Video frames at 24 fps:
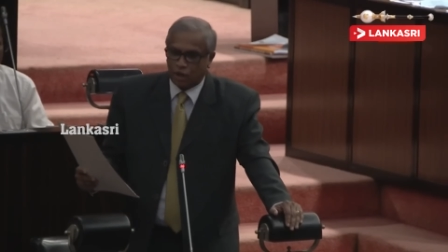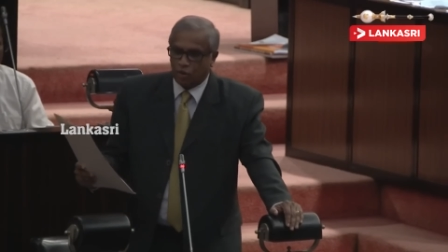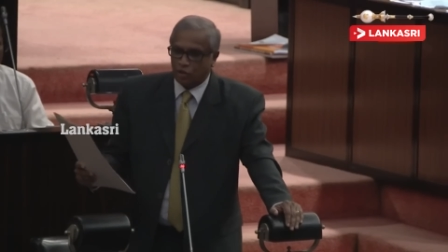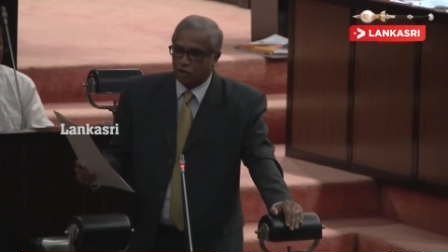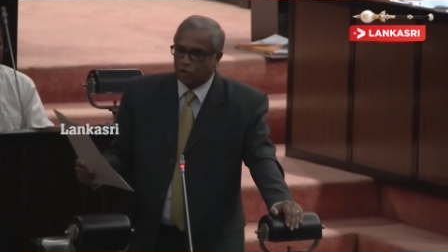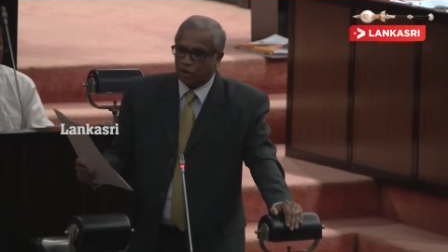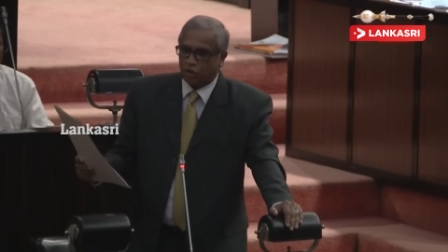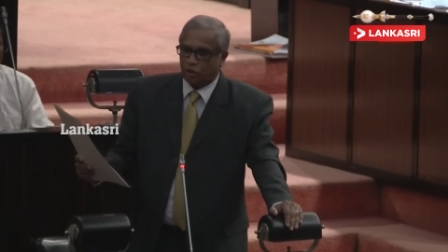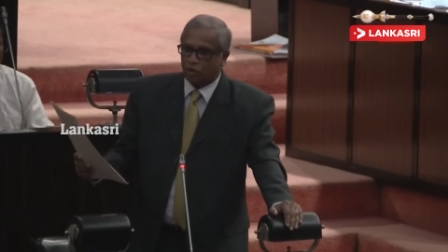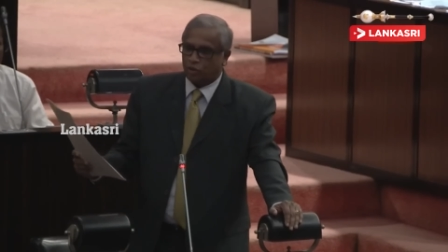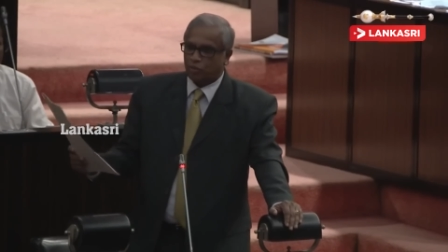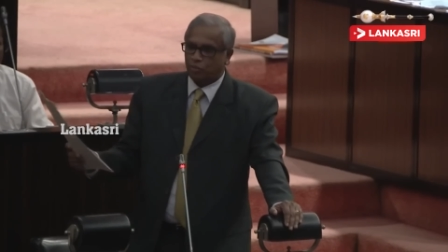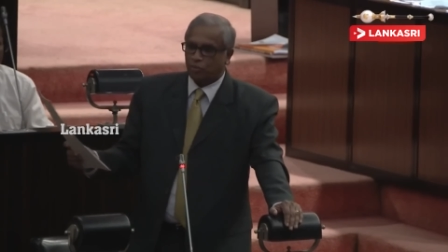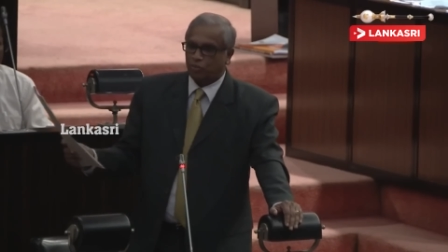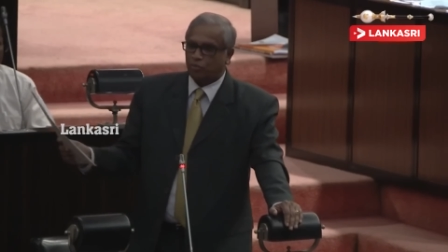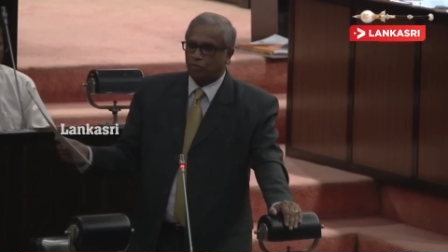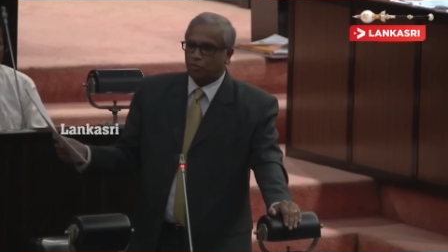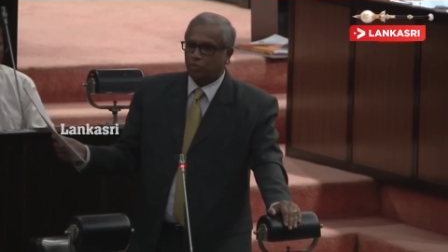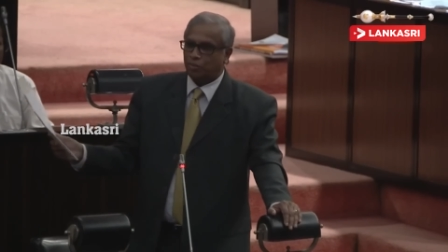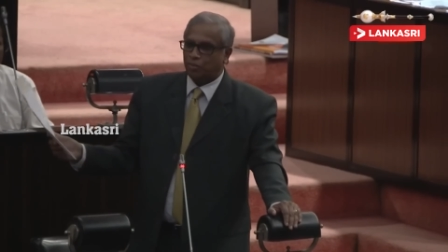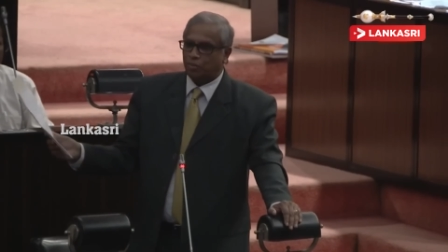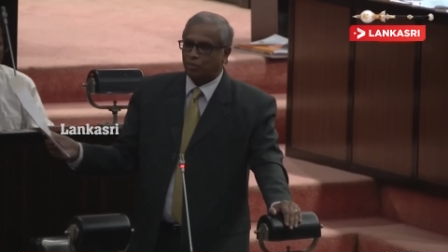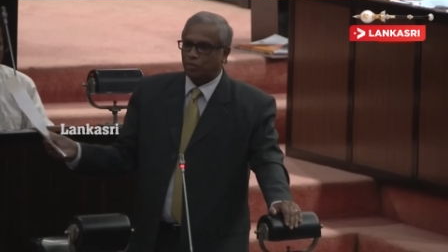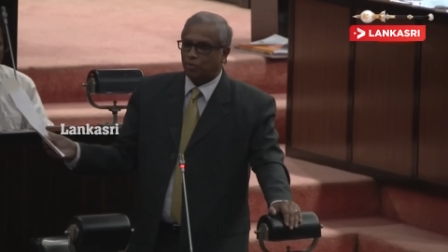out a
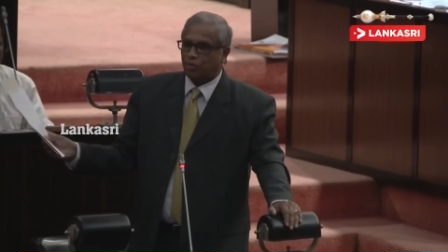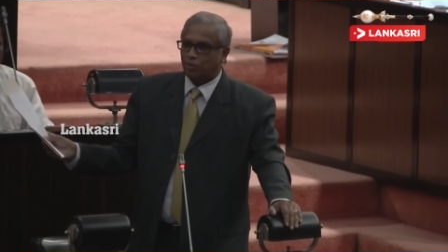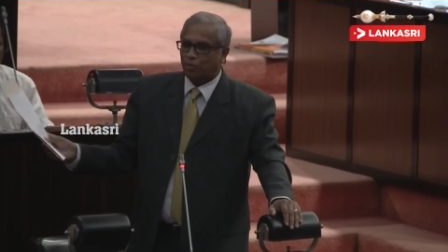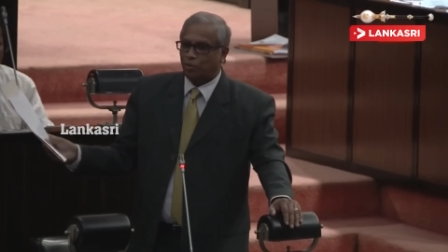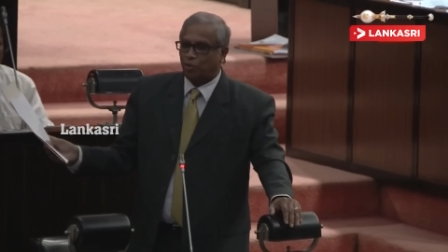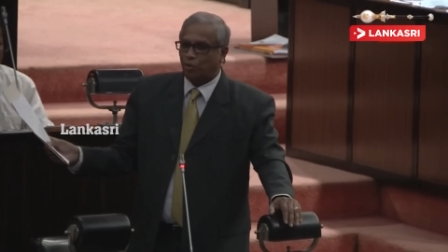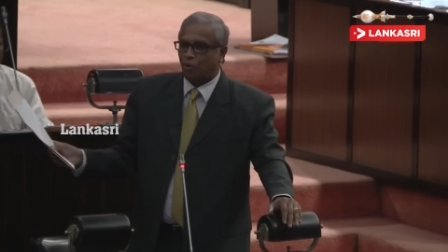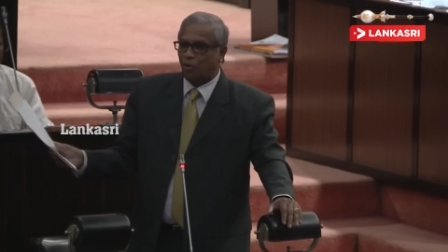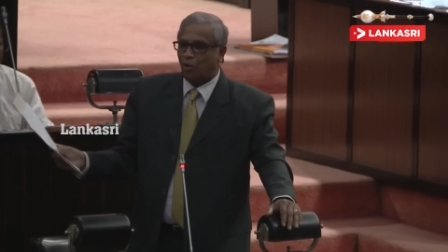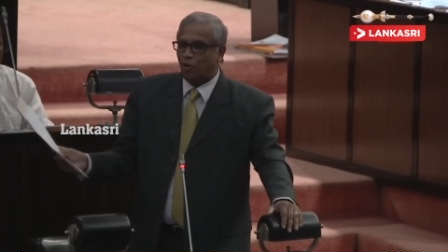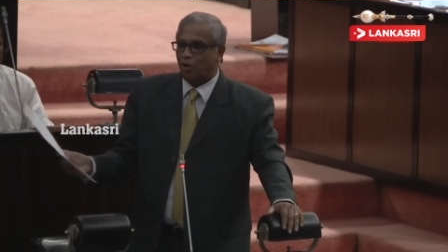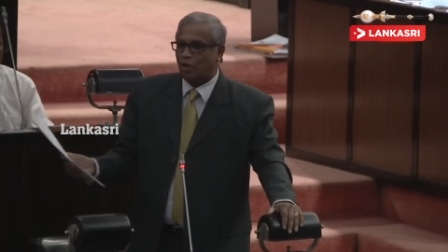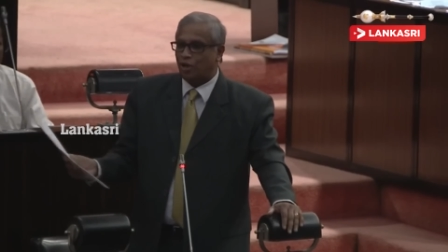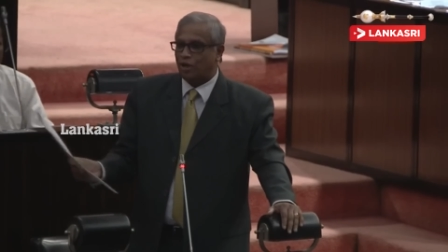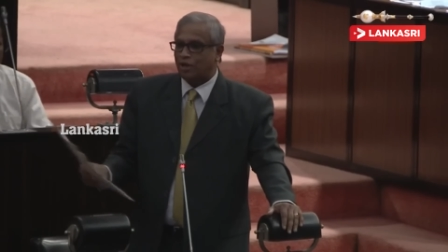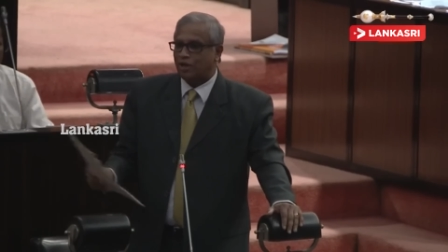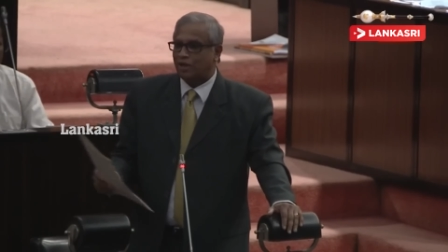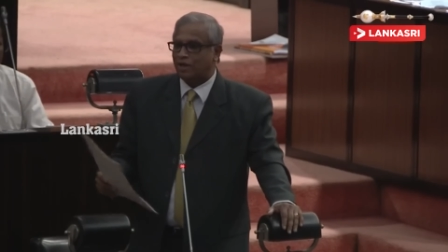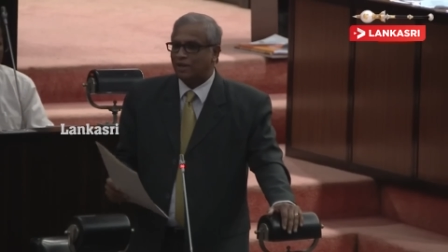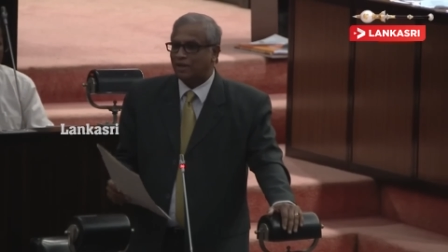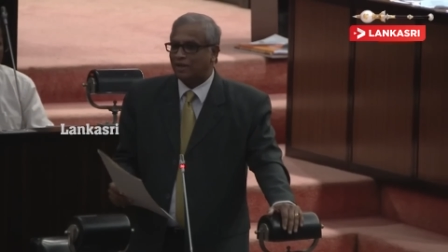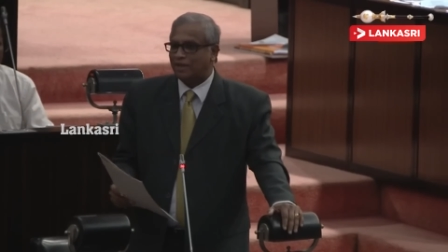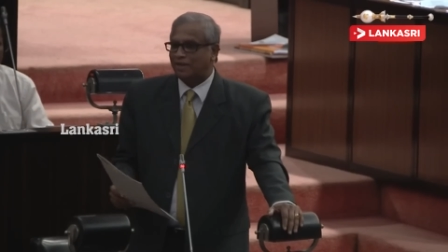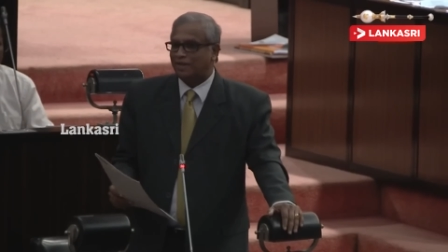whole
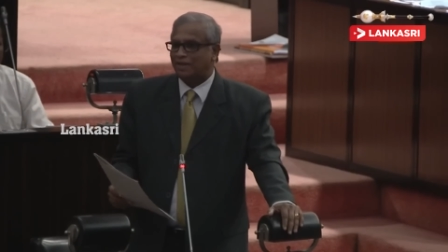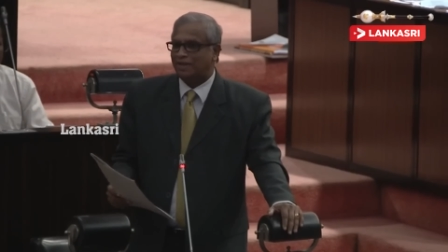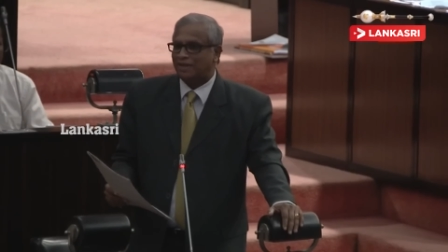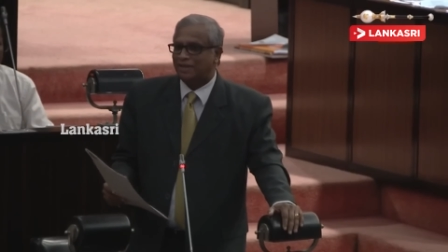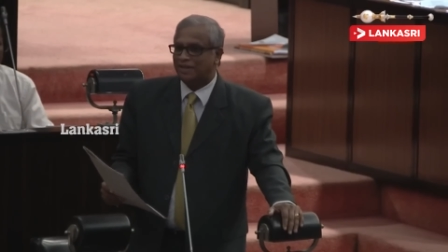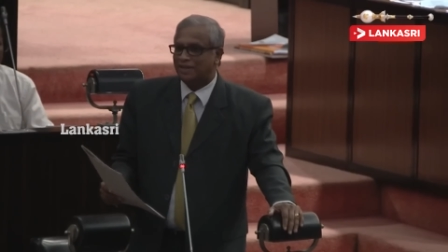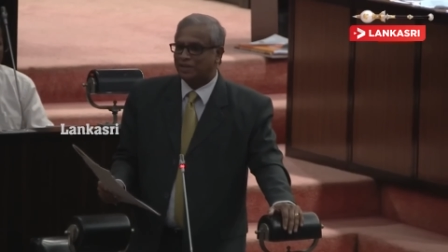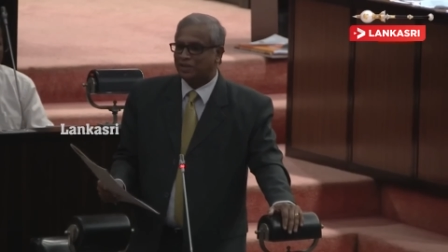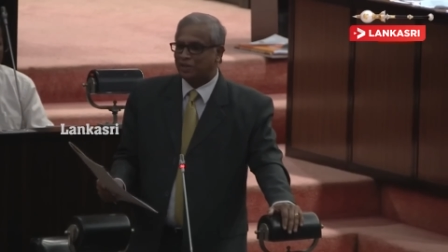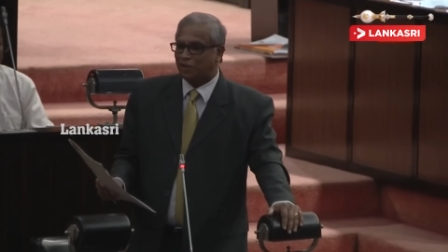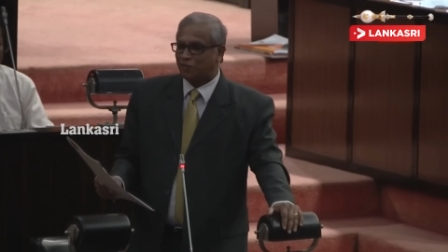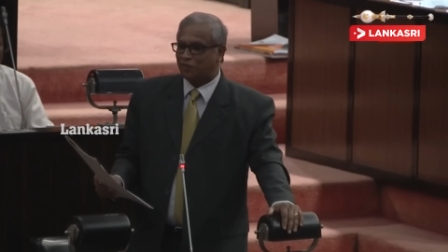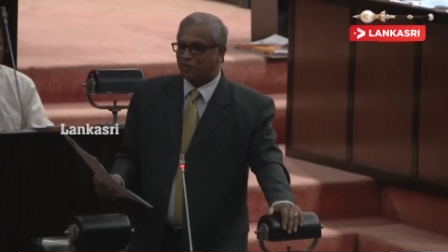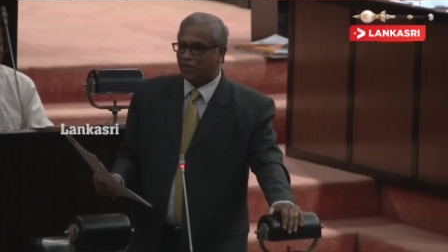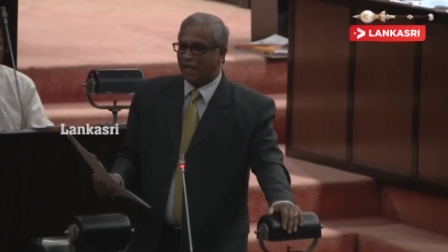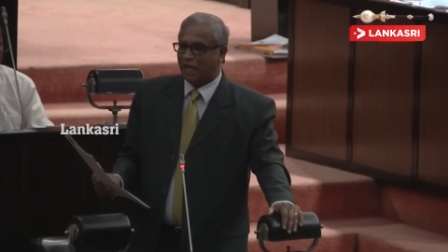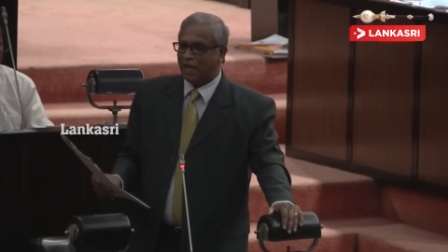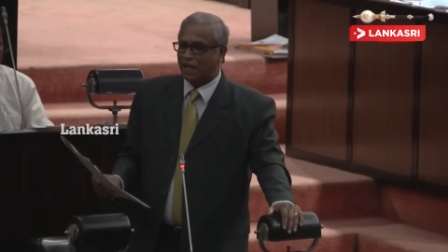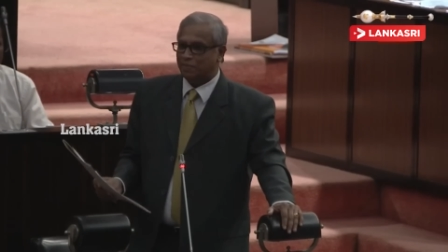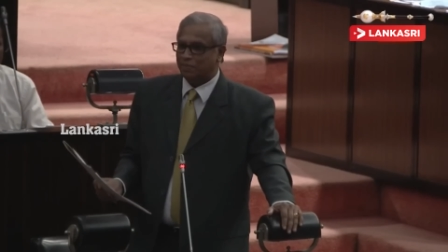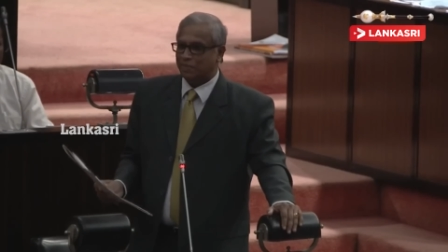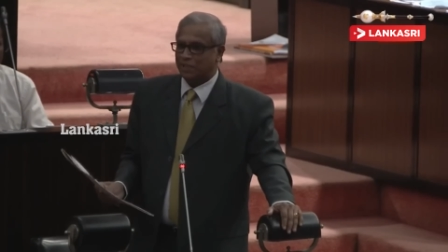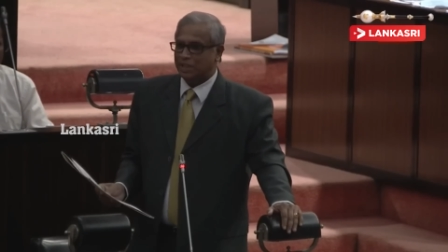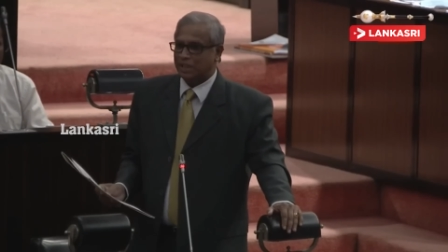list of
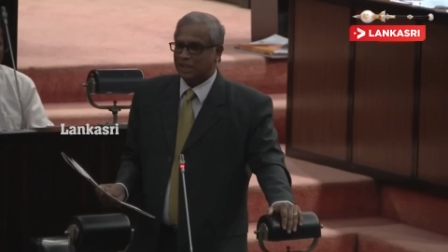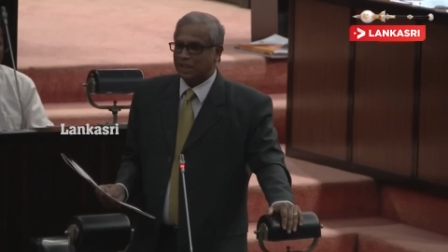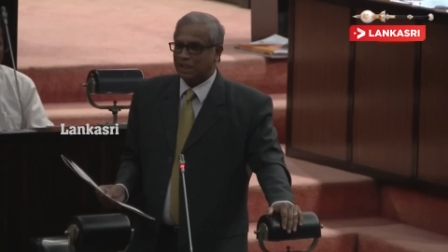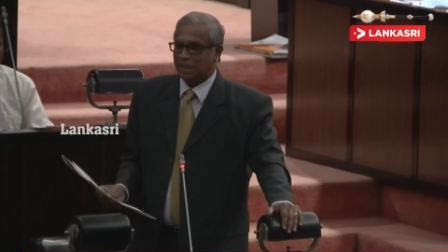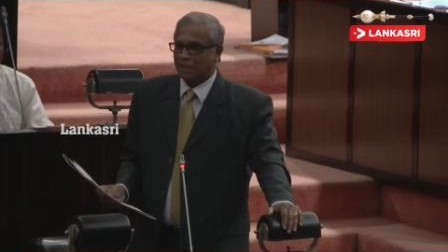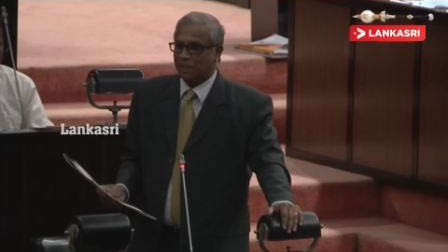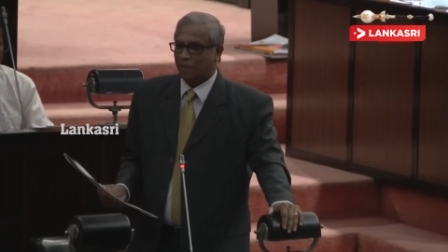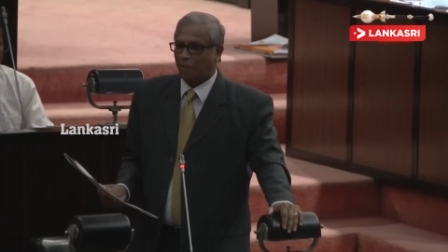names.